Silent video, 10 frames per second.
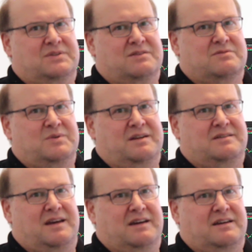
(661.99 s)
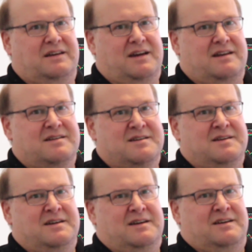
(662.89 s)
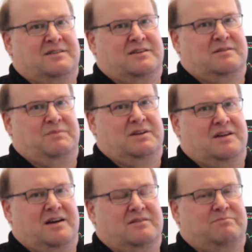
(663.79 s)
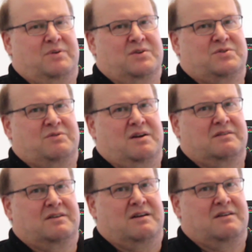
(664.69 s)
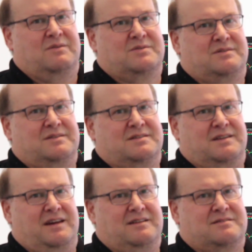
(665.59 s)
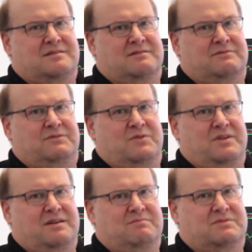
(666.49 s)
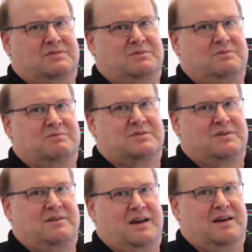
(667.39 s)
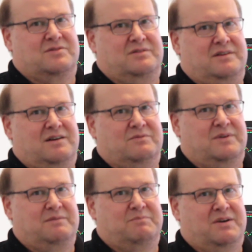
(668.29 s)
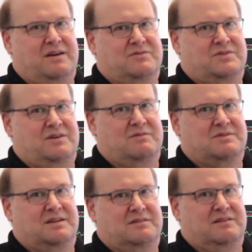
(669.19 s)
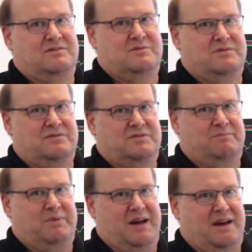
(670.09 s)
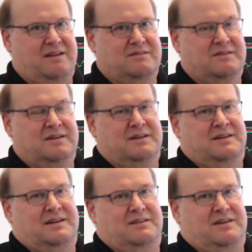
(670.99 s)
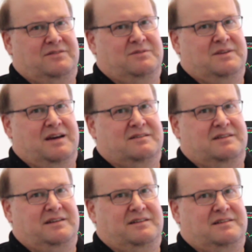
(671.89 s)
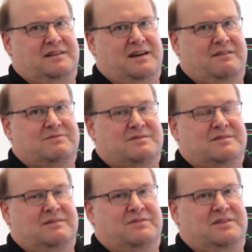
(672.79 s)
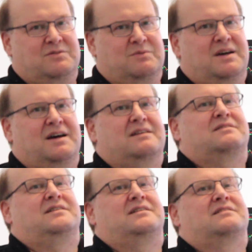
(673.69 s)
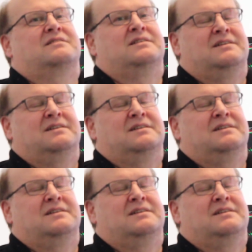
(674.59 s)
does really tank again, there's going to be a lot of pressure on Congress in the States for them to start actually outright buying shares like they do in Japan, and they do that to ETFs. If they do that, then,